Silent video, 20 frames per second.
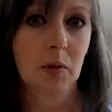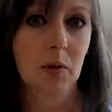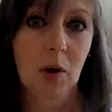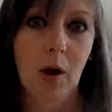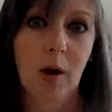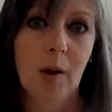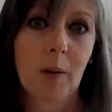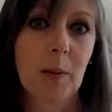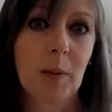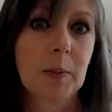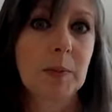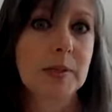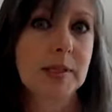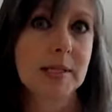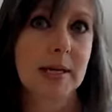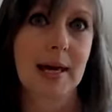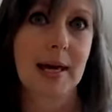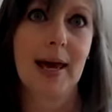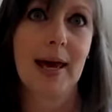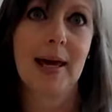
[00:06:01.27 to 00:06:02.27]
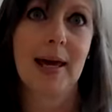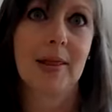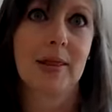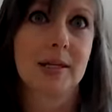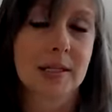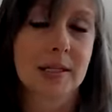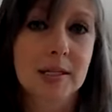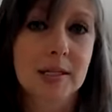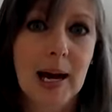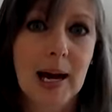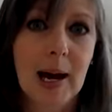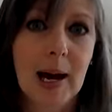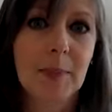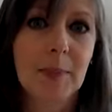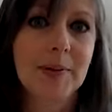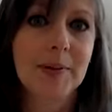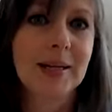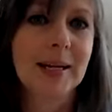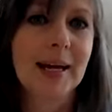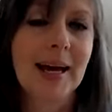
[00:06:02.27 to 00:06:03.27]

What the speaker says: call him up and say, hey, this has happened.